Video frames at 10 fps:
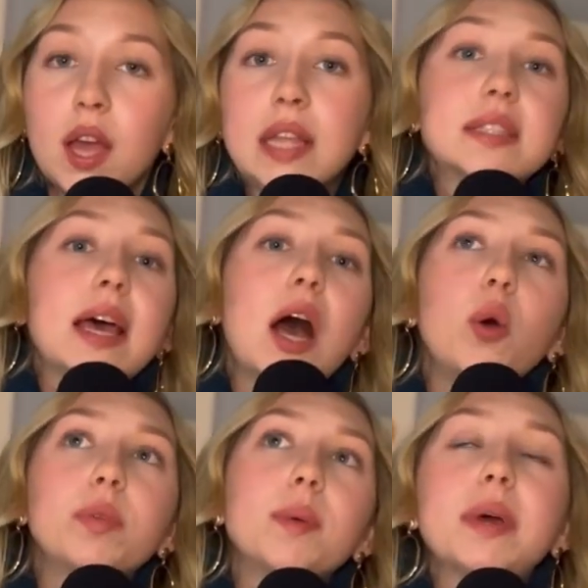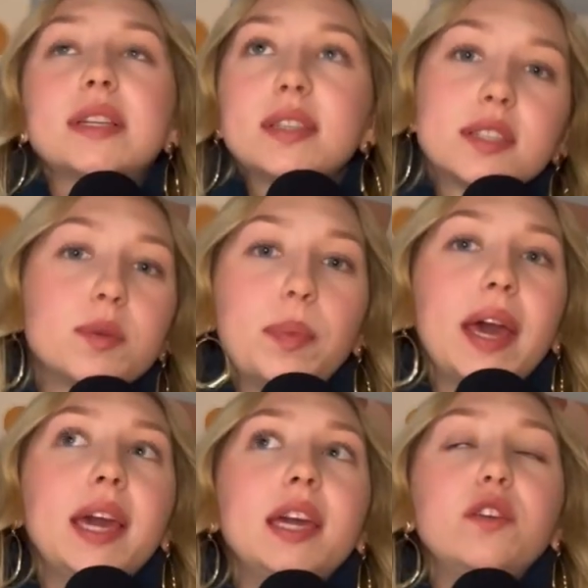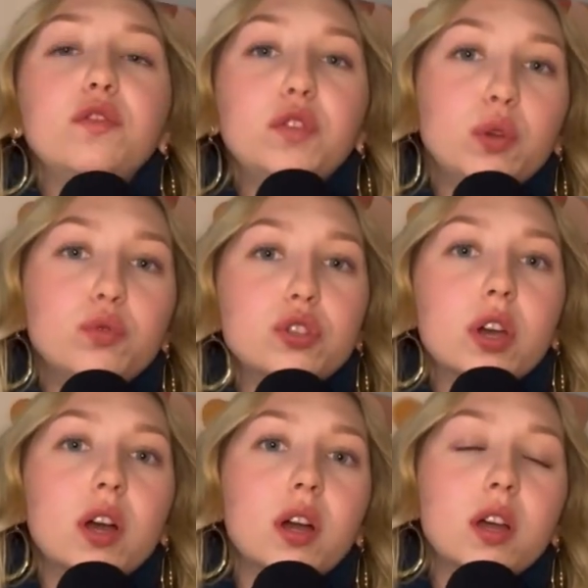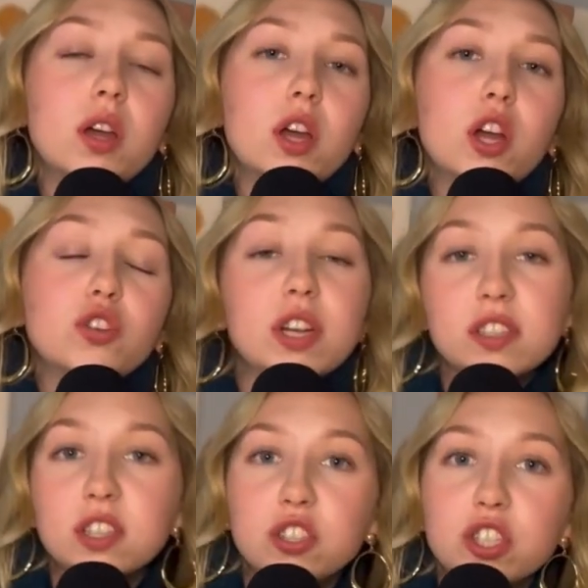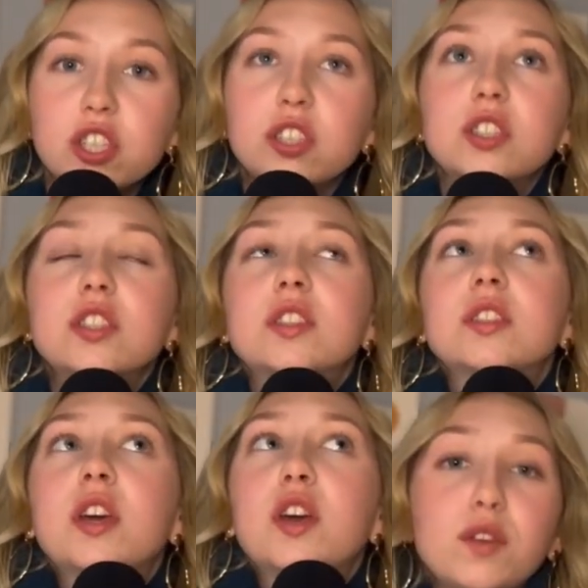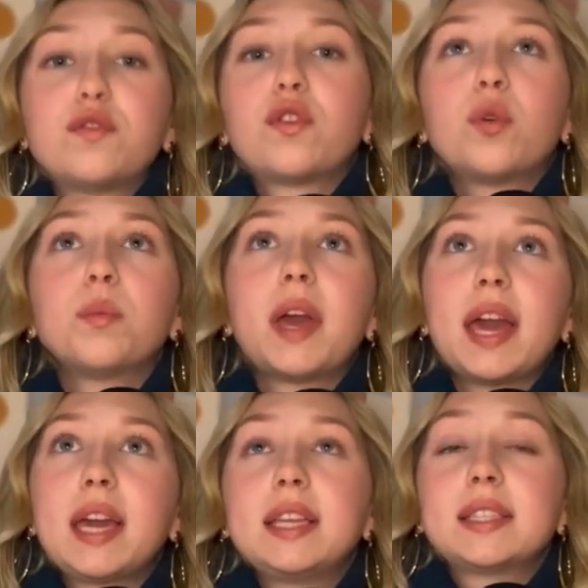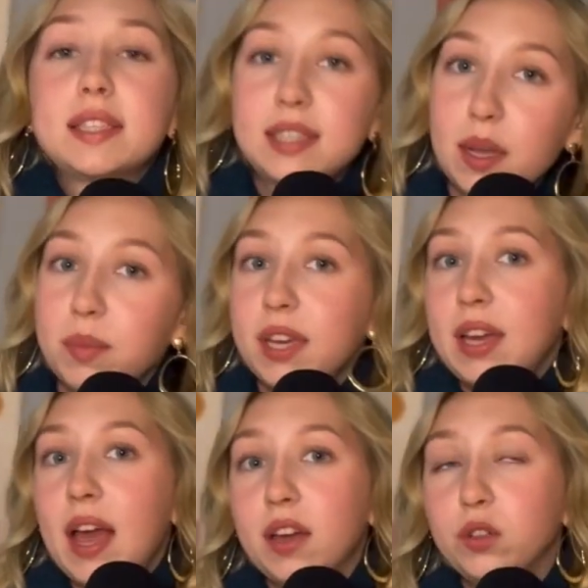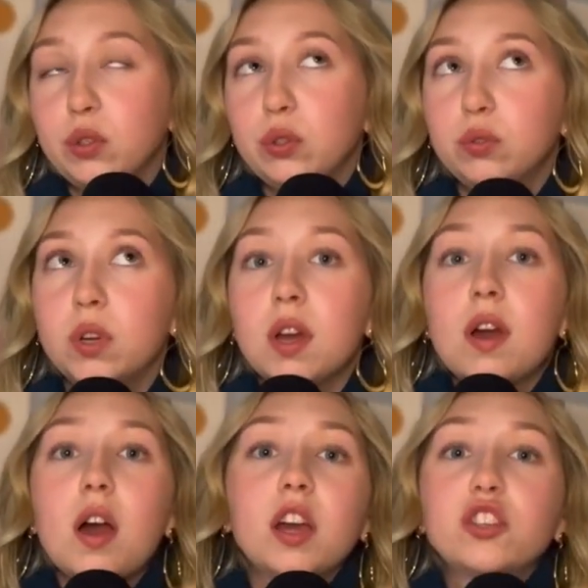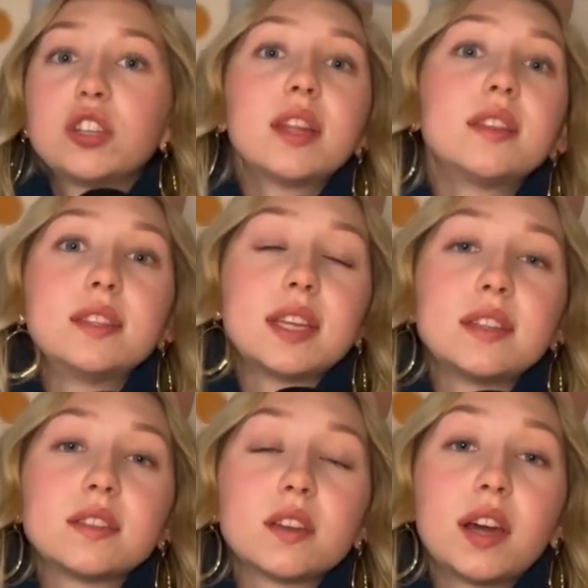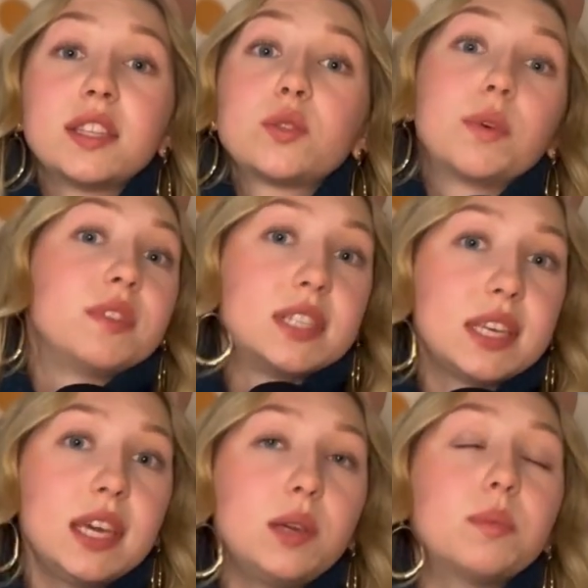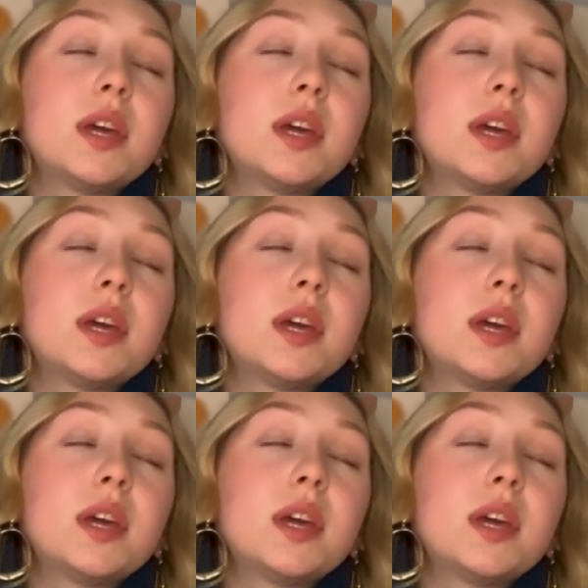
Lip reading: to help them anticipate future transitions. From a systemic angle, I shared these insights with the team